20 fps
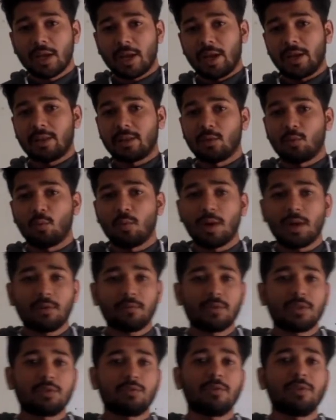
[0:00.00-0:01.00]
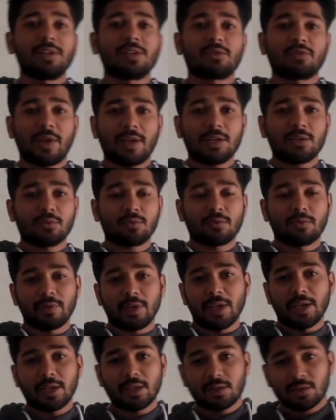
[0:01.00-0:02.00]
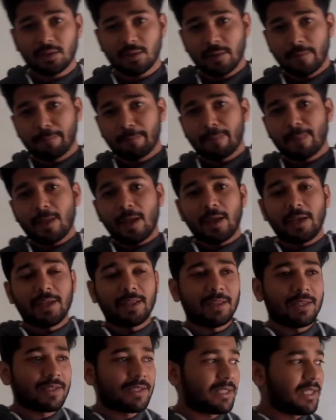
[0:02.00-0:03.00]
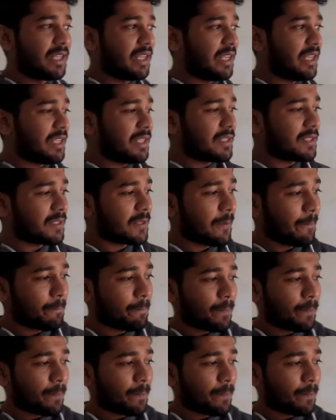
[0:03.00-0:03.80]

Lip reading: and the one which we'll try to create in the series